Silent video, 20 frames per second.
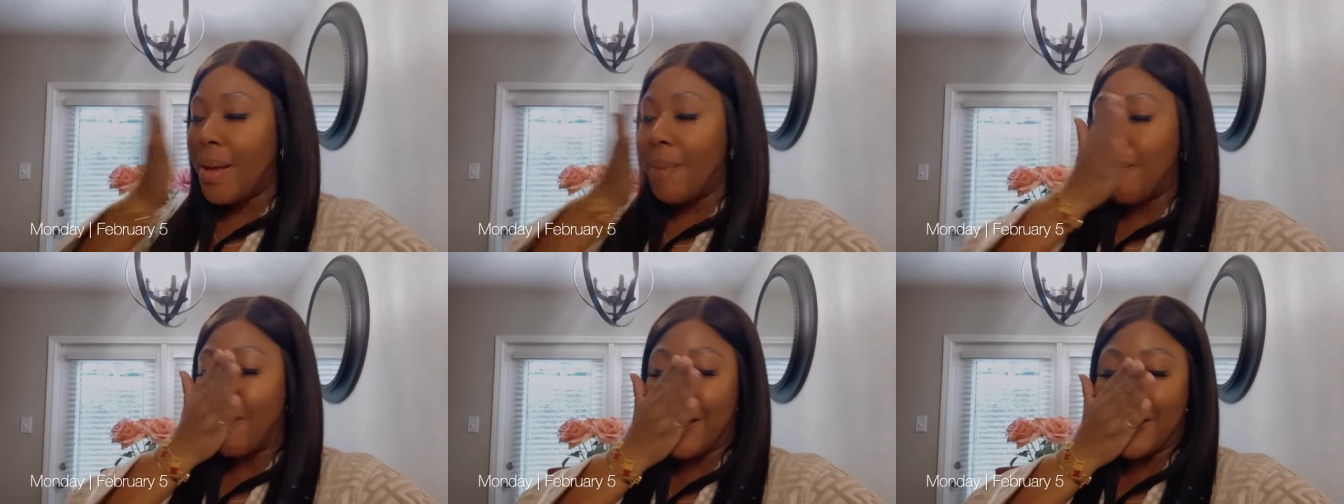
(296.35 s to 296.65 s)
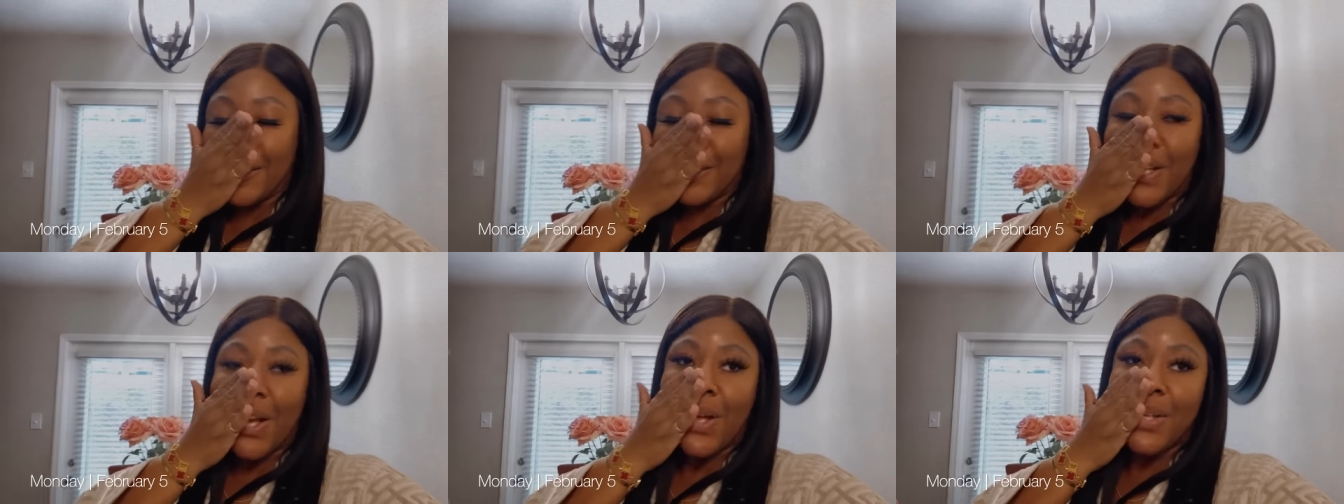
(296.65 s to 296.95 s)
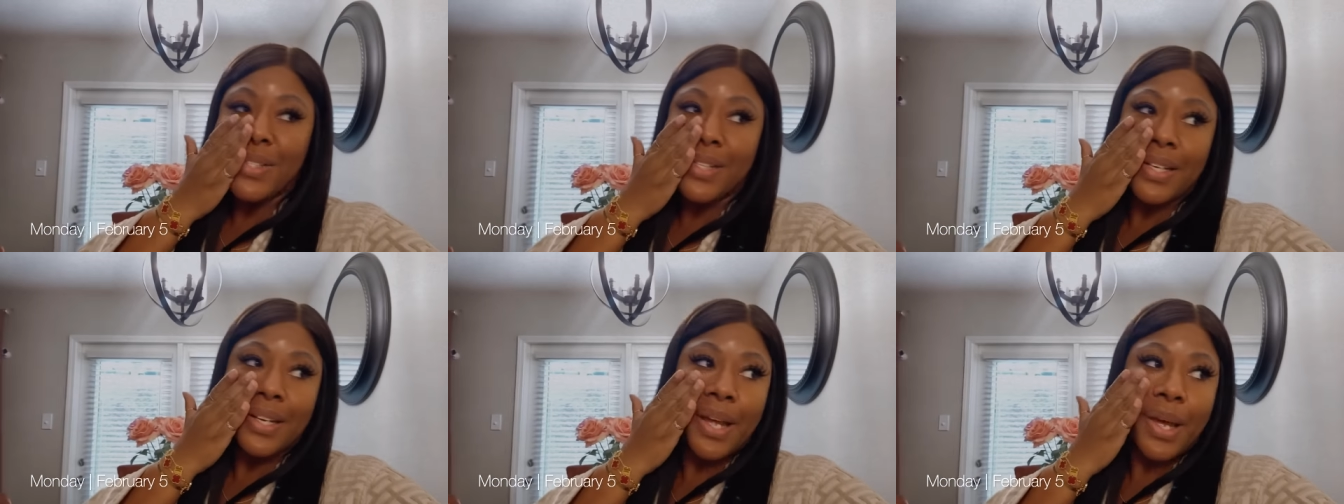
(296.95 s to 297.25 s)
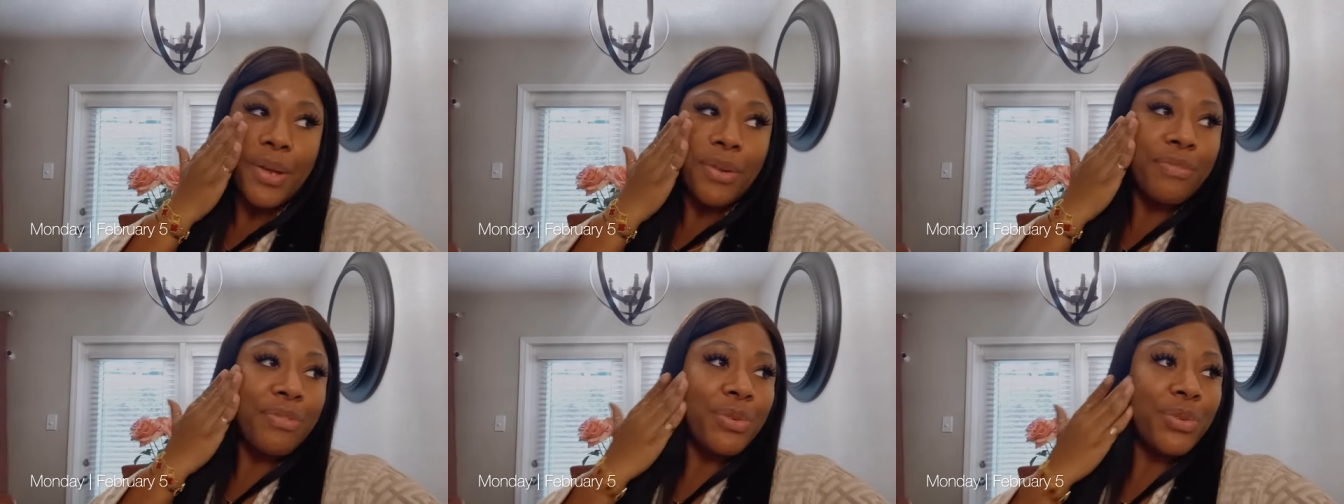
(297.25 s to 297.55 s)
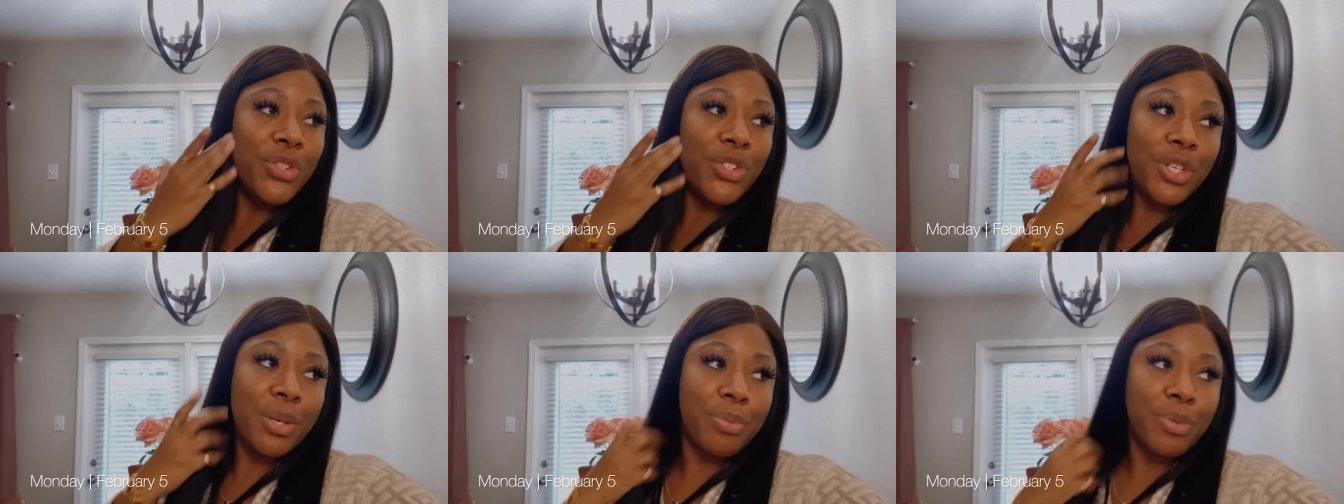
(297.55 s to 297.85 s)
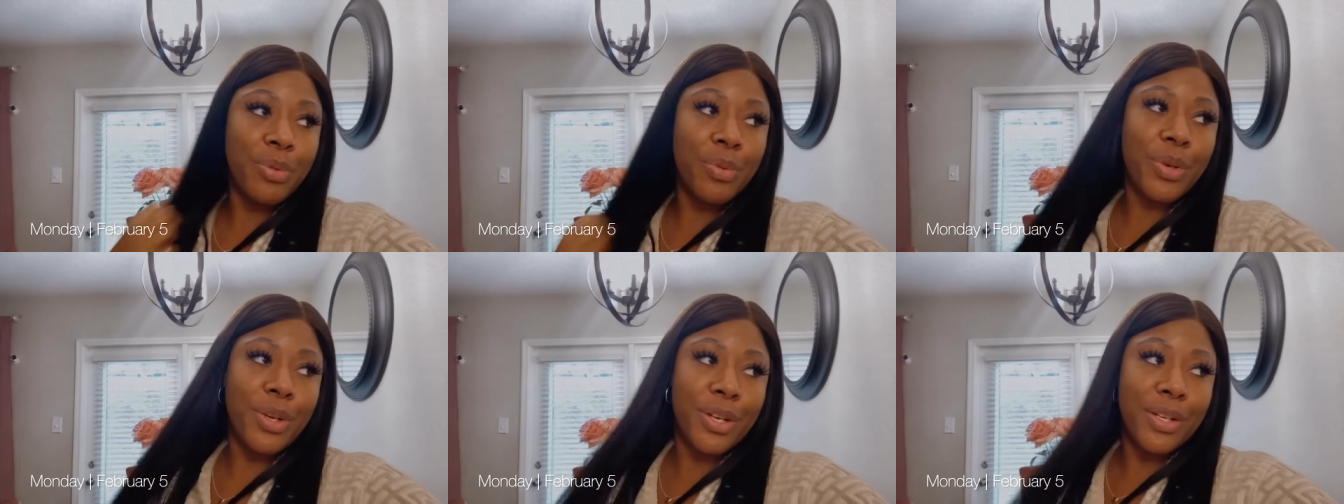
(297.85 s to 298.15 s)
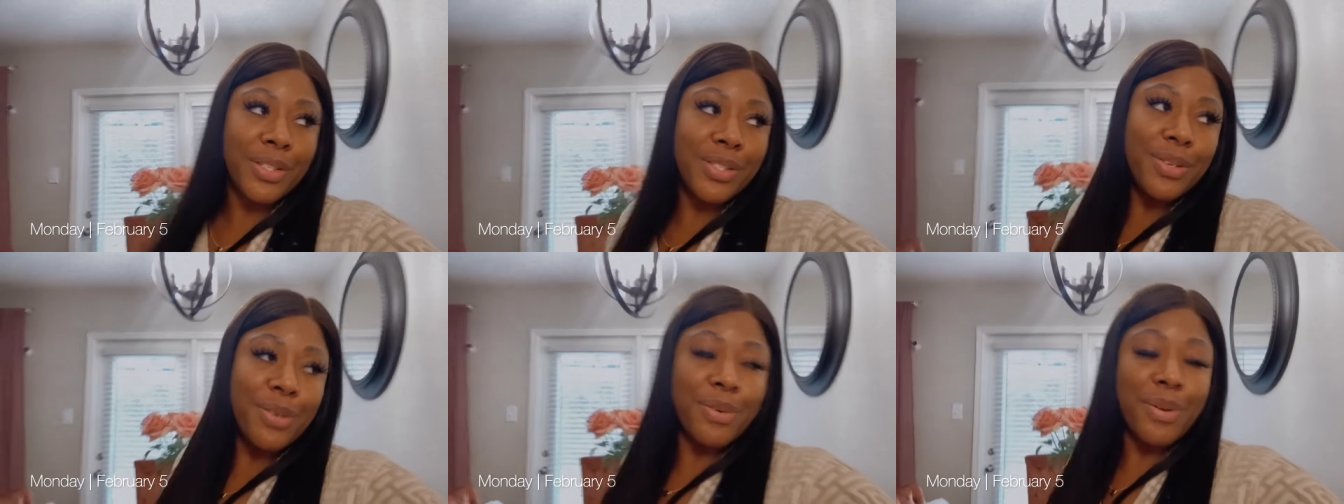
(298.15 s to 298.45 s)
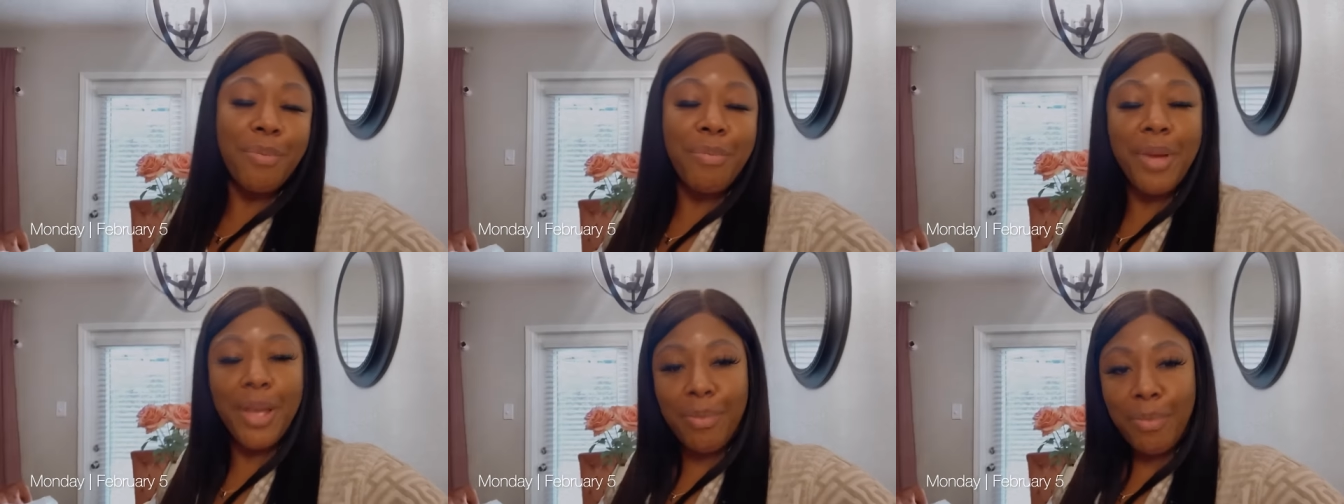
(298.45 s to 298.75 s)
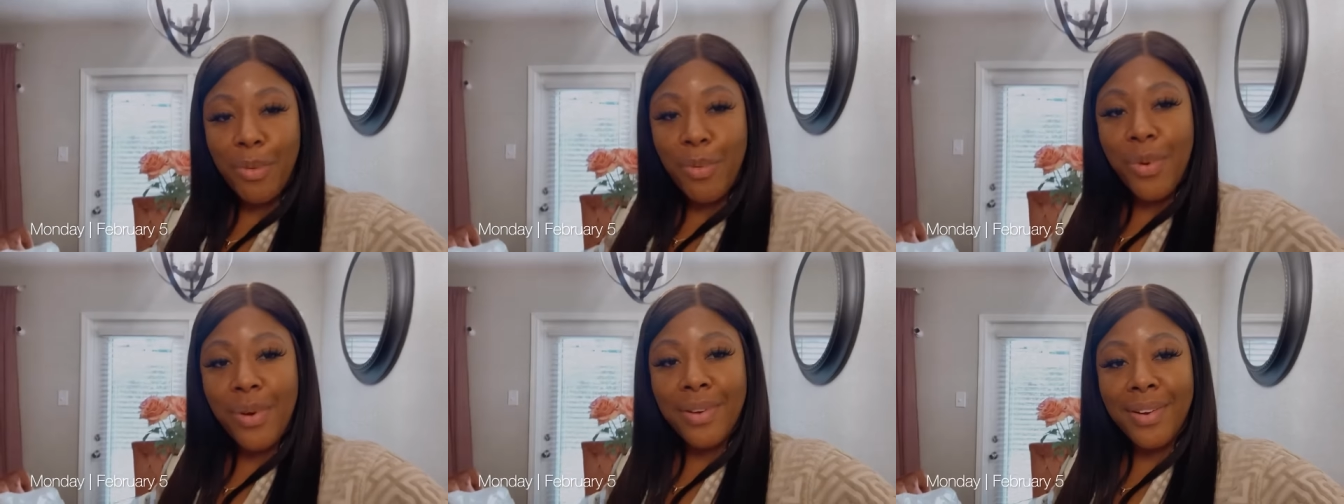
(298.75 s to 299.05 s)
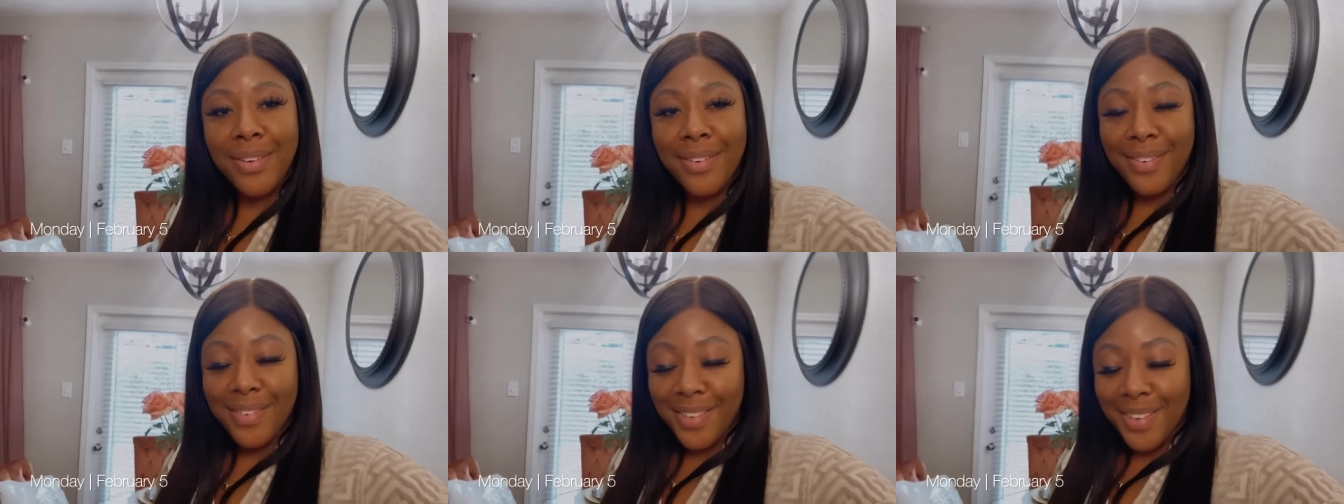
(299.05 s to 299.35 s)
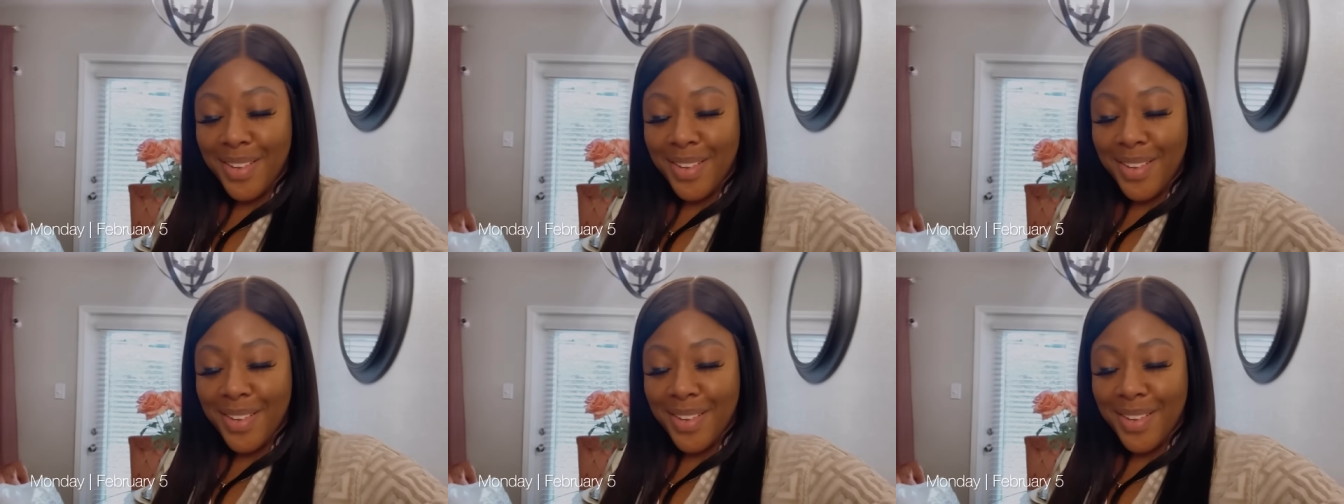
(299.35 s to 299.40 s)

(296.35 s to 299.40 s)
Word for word: my salsa and had a few chips with it, so it made me wanna